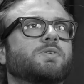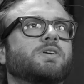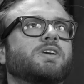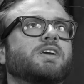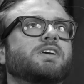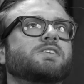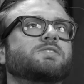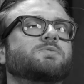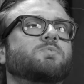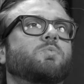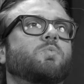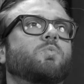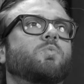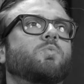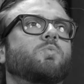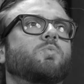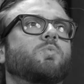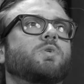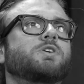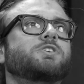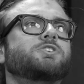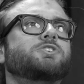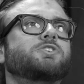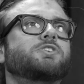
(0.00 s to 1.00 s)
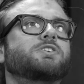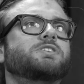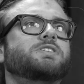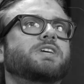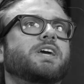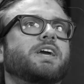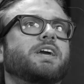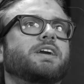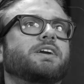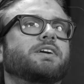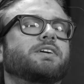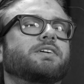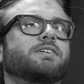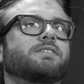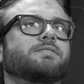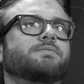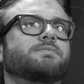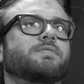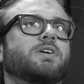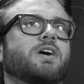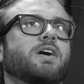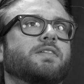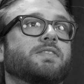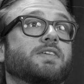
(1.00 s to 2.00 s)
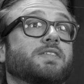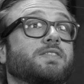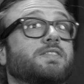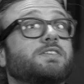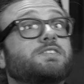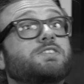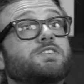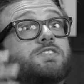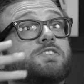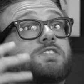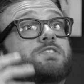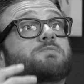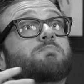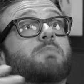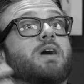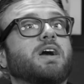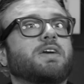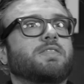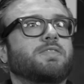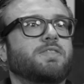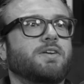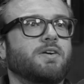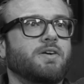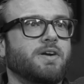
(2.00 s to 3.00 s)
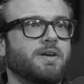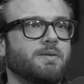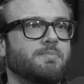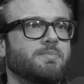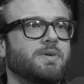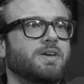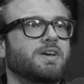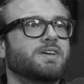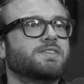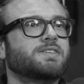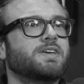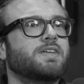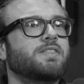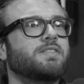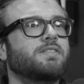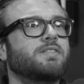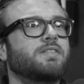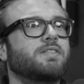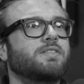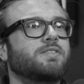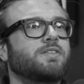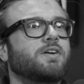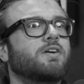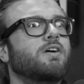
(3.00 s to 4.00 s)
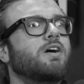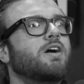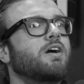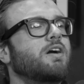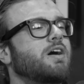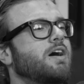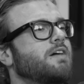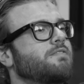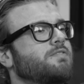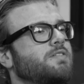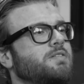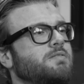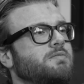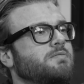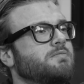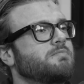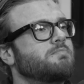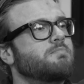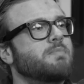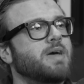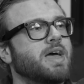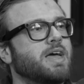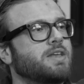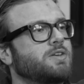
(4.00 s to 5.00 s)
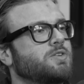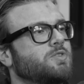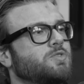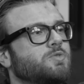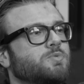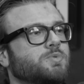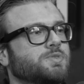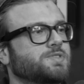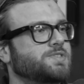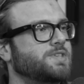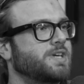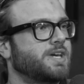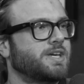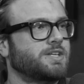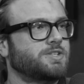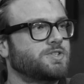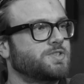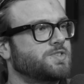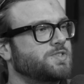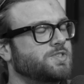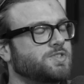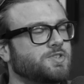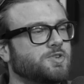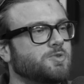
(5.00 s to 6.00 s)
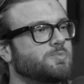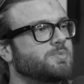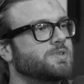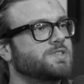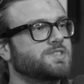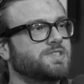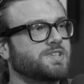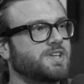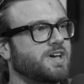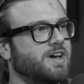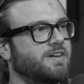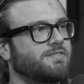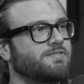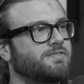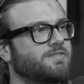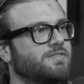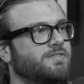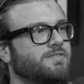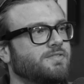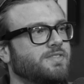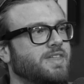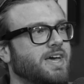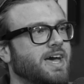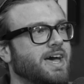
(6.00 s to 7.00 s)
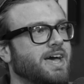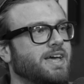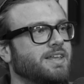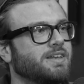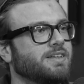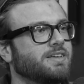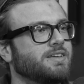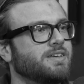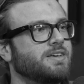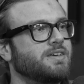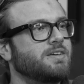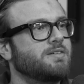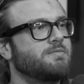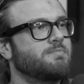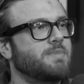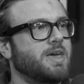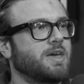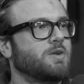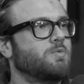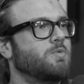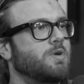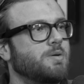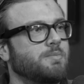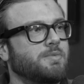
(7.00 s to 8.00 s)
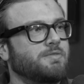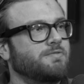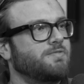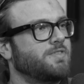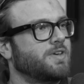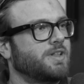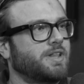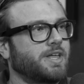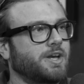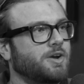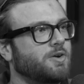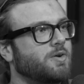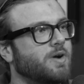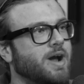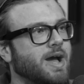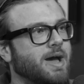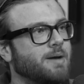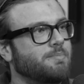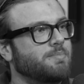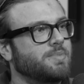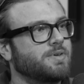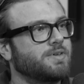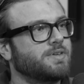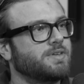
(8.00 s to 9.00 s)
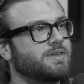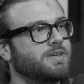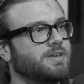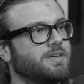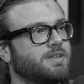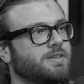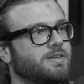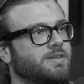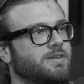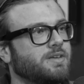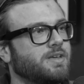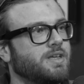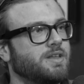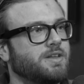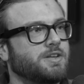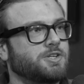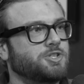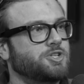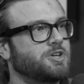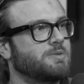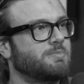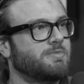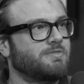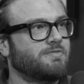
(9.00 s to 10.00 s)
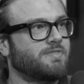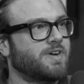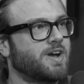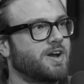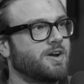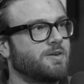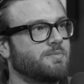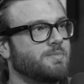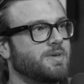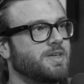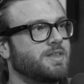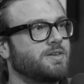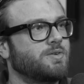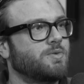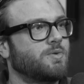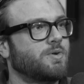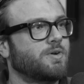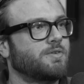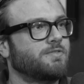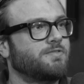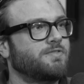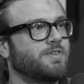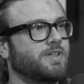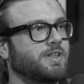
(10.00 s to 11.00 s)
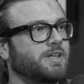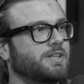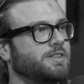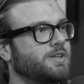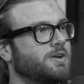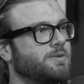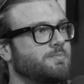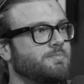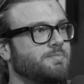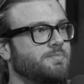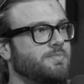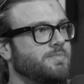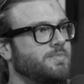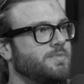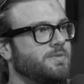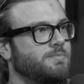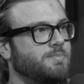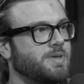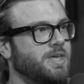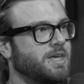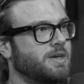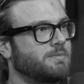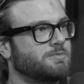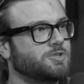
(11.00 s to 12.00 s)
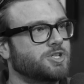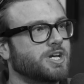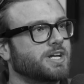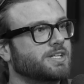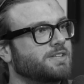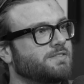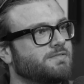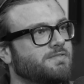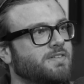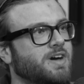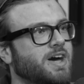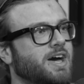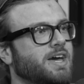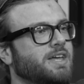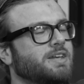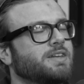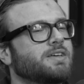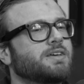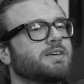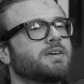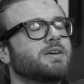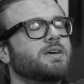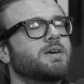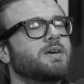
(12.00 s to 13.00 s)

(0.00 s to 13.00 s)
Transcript: I guess what's your take on and this is just my theory because I there are often men who will say just stupid stuff that make women feel like crap in a gym environment or feel like they're being objectified.